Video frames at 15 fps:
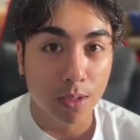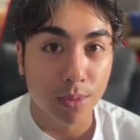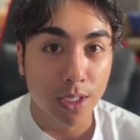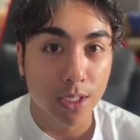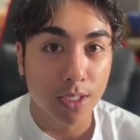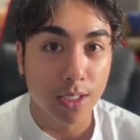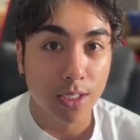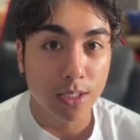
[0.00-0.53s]

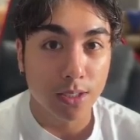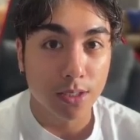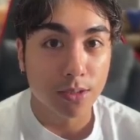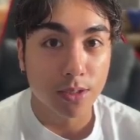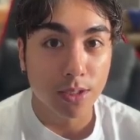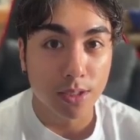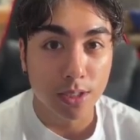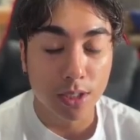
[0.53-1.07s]
paid ads is
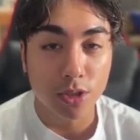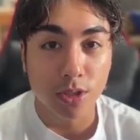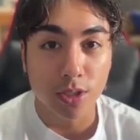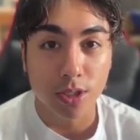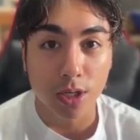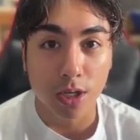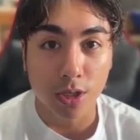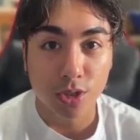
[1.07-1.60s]
essentially
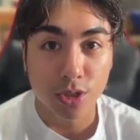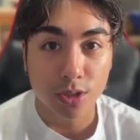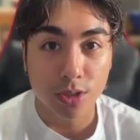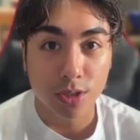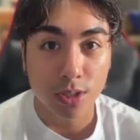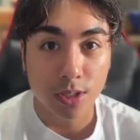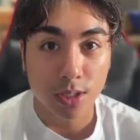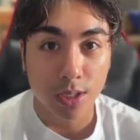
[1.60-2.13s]
an
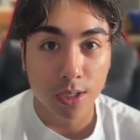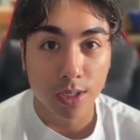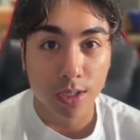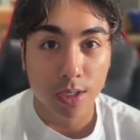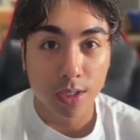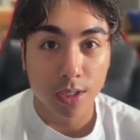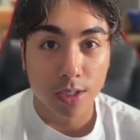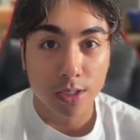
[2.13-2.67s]
auction.
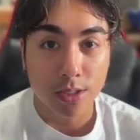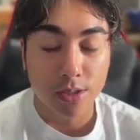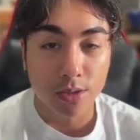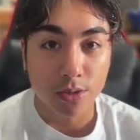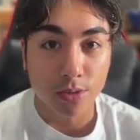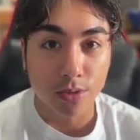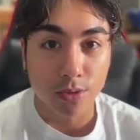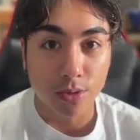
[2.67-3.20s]

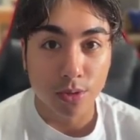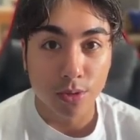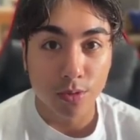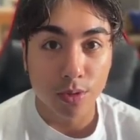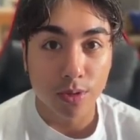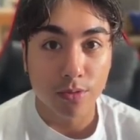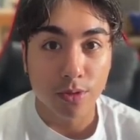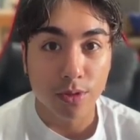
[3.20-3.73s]
So
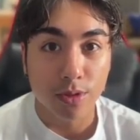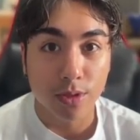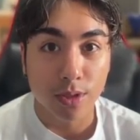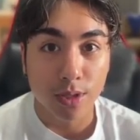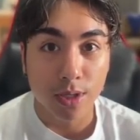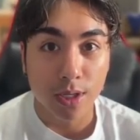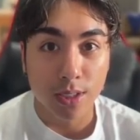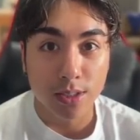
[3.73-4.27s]
whoever has